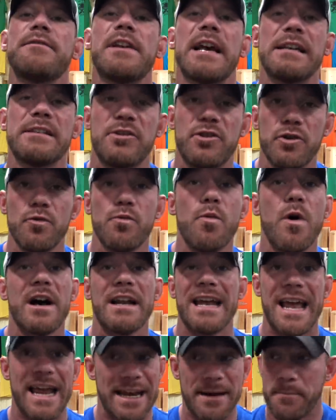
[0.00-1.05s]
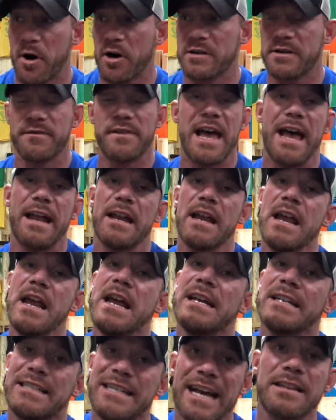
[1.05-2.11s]
If you guys do want any parts of that,
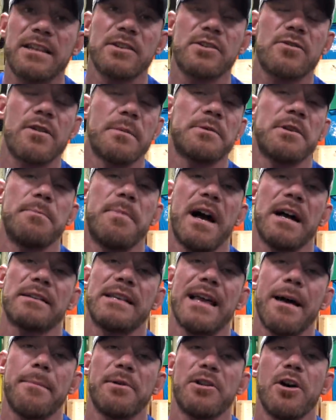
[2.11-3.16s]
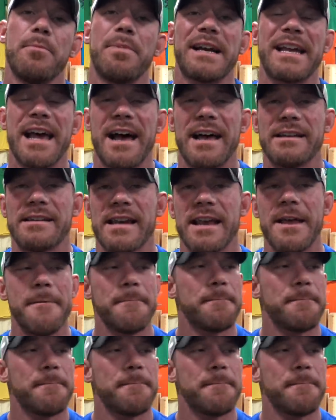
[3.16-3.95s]
check the description box down below. But guys,